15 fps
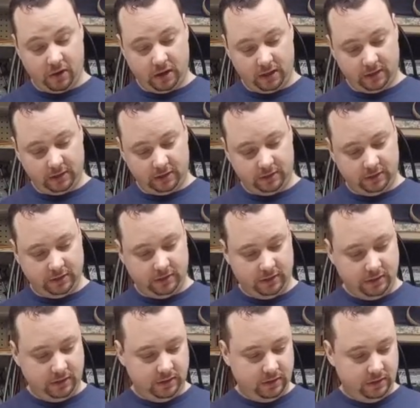want.
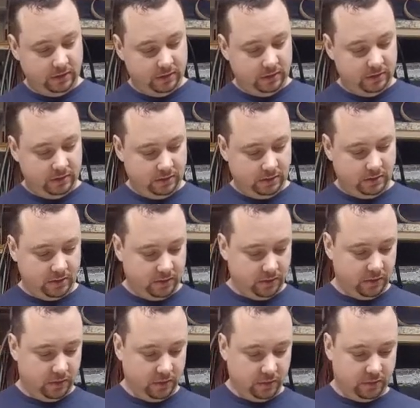
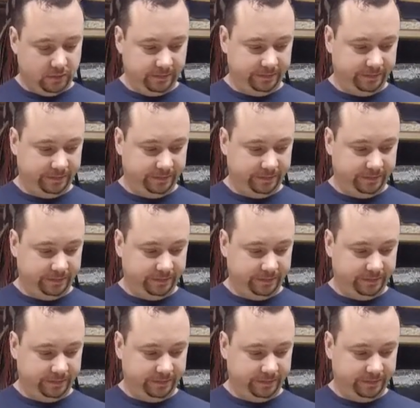So,